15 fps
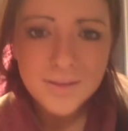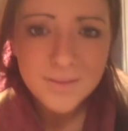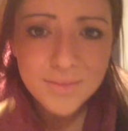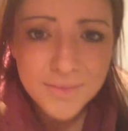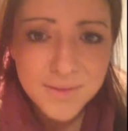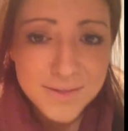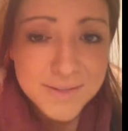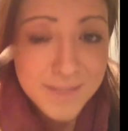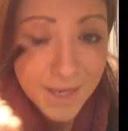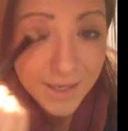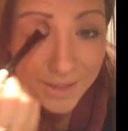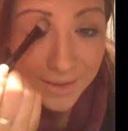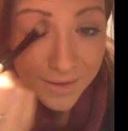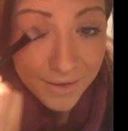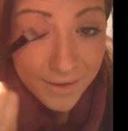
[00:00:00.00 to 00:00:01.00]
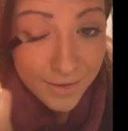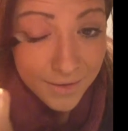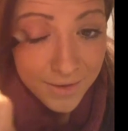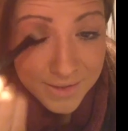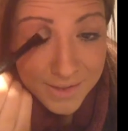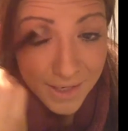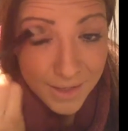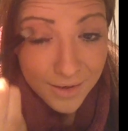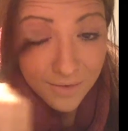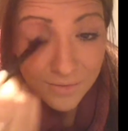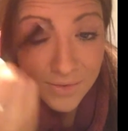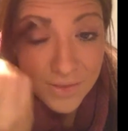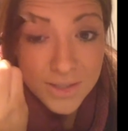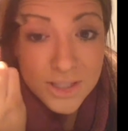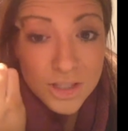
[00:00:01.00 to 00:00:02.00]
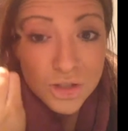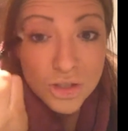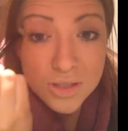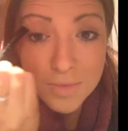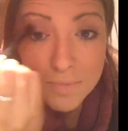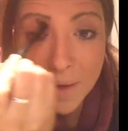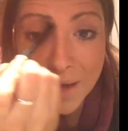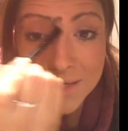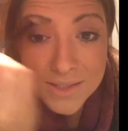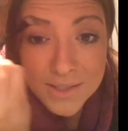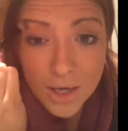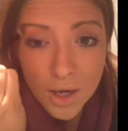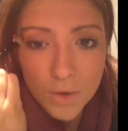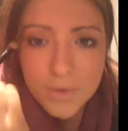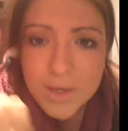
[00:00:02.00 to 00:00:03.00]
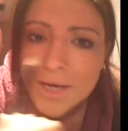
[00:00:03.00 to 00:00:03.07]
this ain't nothing. This is just a base coat. Get